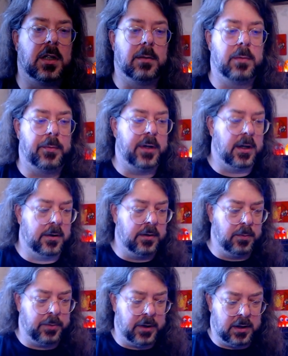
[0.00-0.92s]
I mean, I only
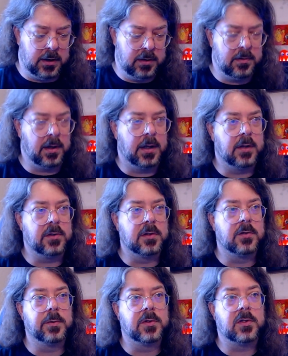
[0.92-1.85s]
paid, I guess
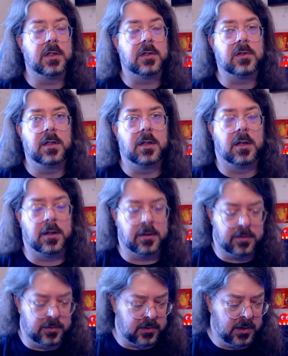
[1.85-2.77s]
this was
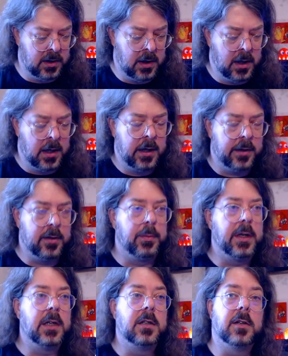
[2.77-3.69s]
$60. The
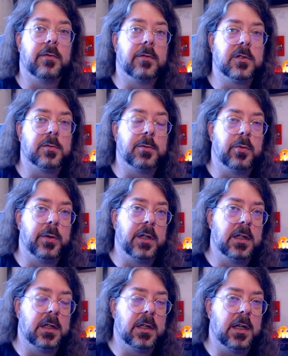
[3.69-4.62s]
main difference between
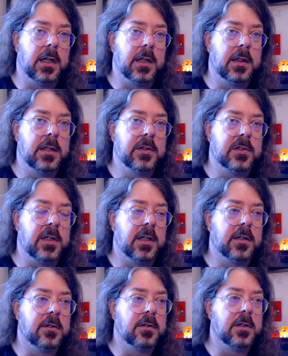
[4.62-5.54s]
it and the
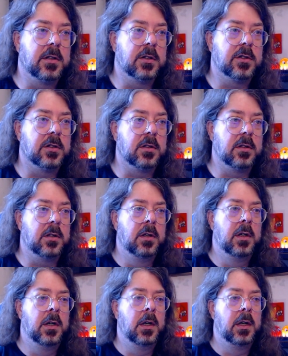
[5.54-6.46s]
standard edition
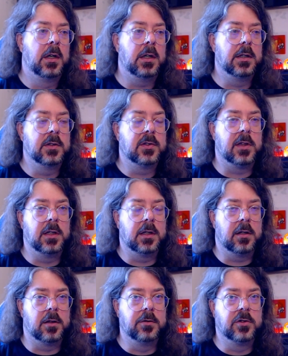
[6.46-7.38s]
is the
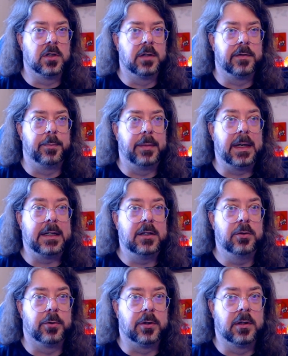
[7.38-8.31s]
inclusion of a manual.